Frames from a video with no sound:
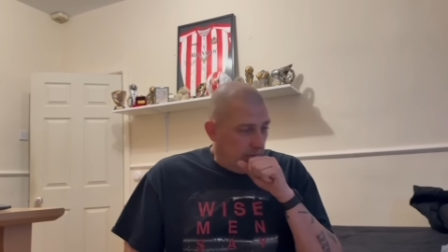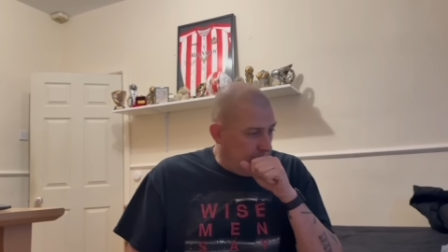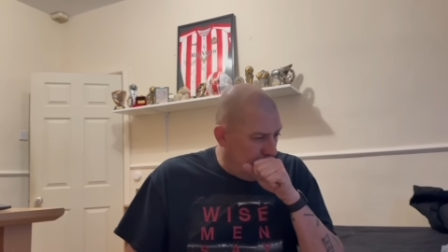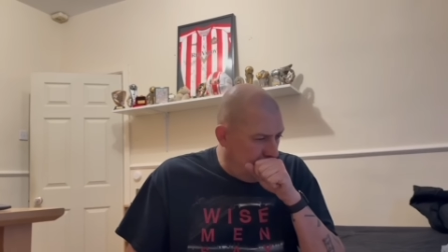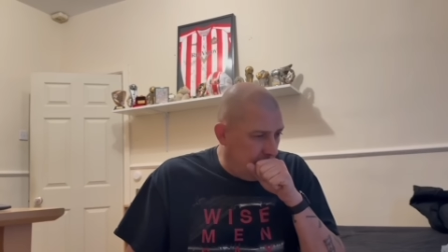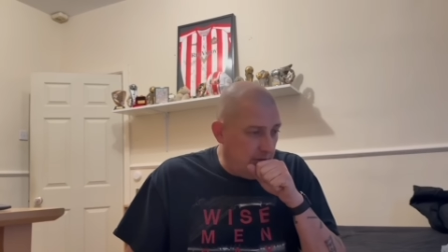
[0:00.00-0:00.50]

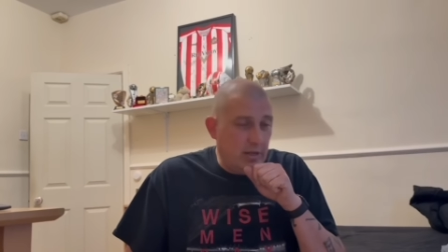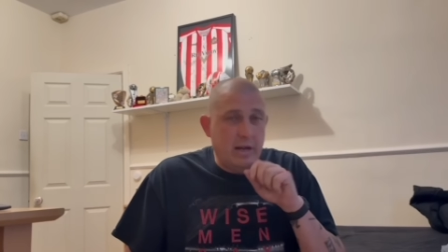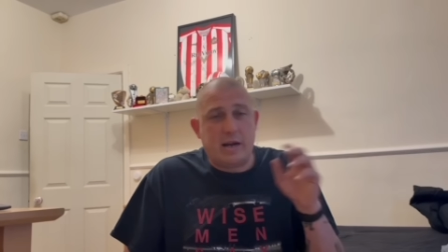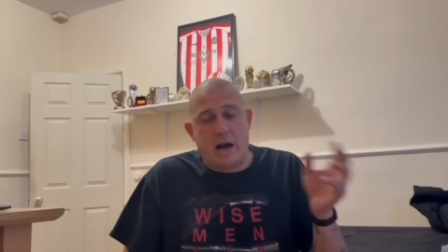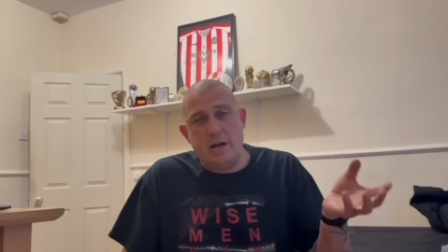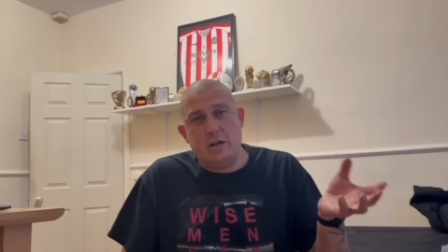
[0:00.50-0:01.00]
Then
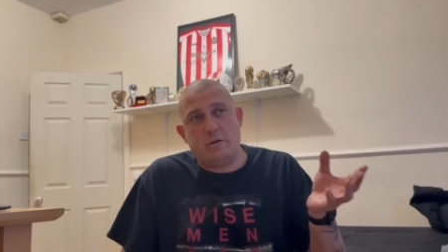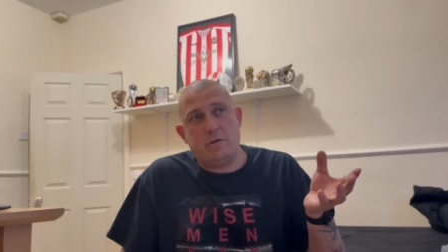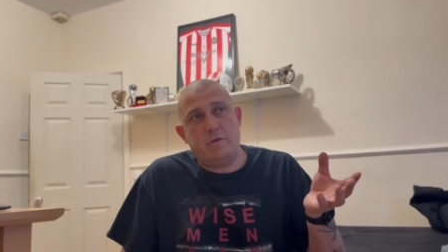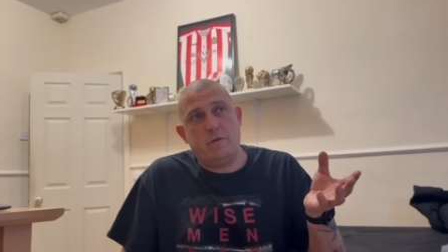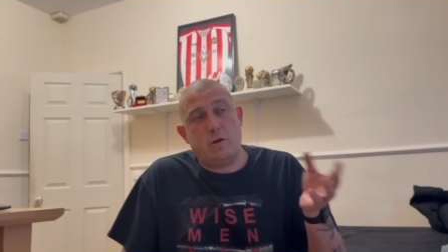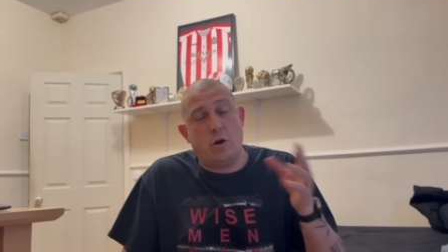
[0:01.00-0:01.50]
kind
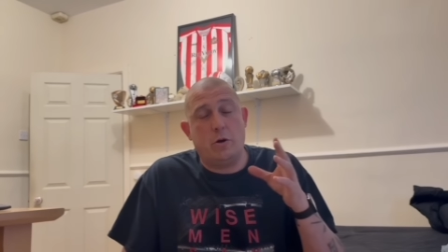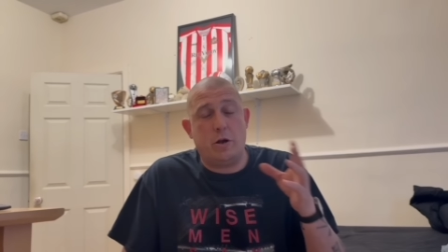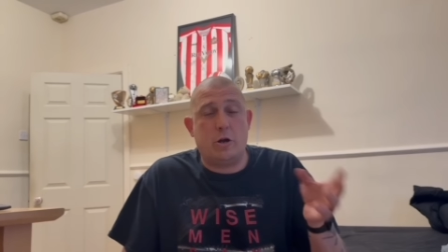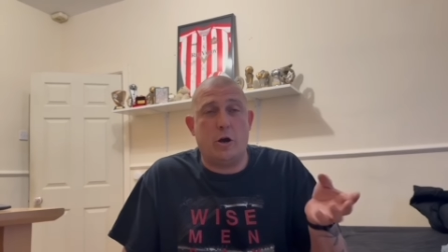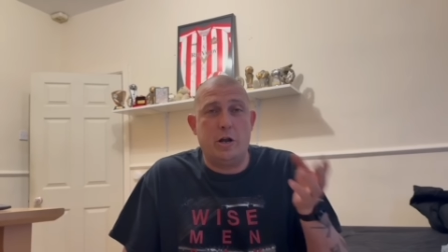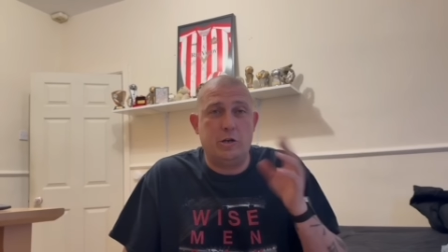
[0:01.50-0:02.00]
of
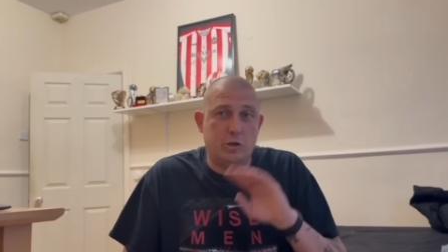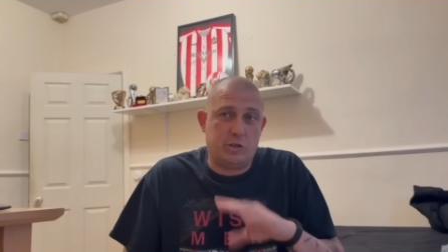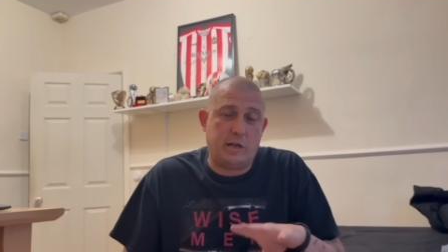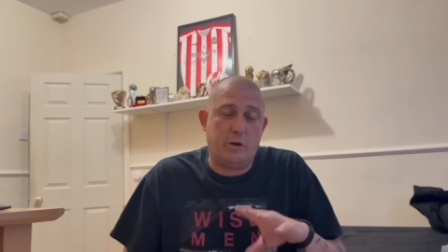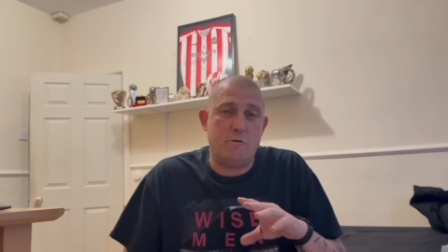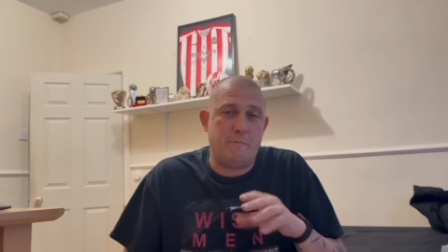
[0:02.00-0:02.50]
got injured,
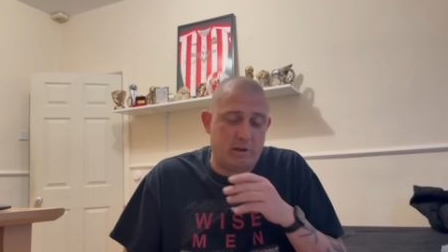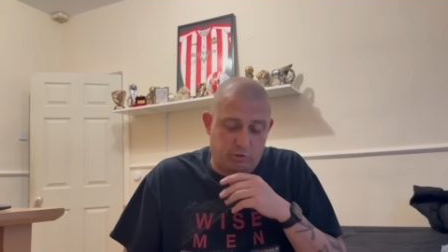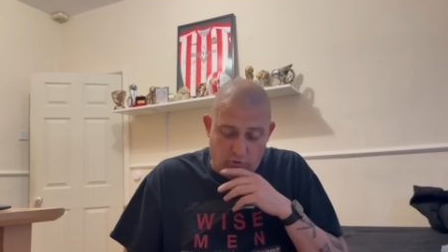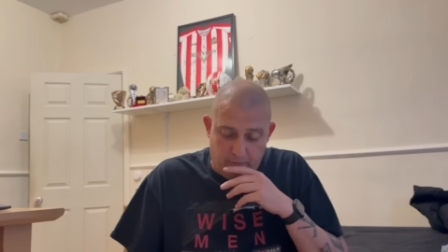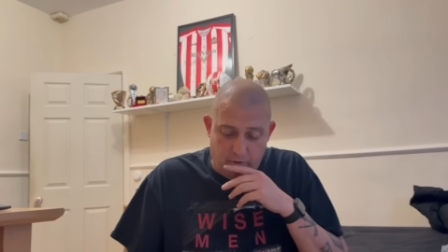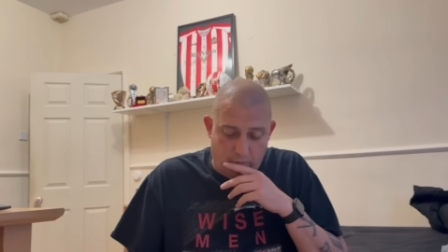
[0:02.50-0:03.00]
sat on the bench
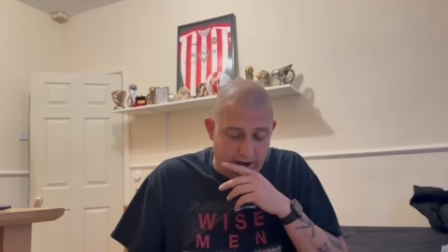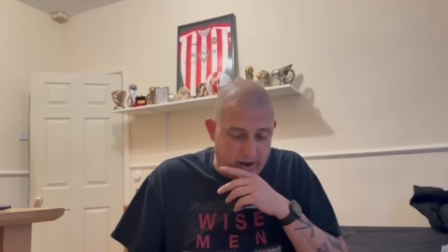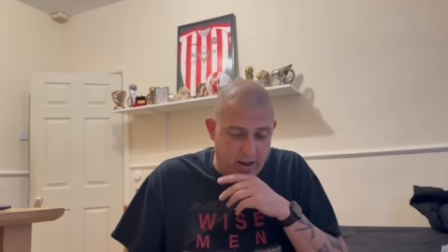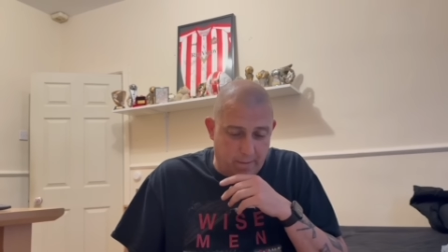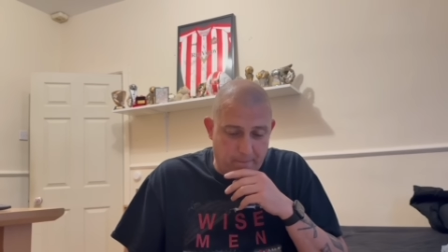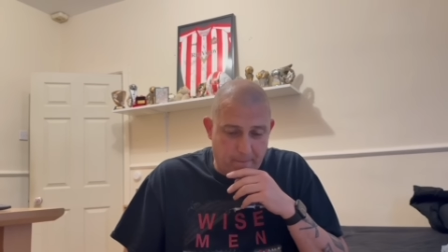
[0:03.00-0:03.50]
for a bit
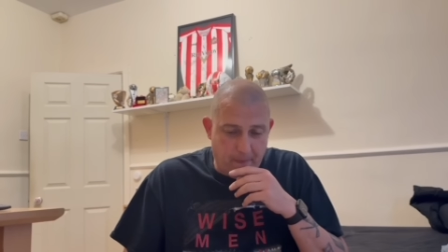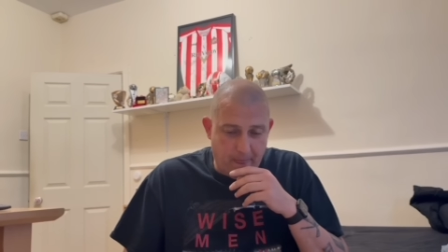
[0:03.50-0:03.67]
when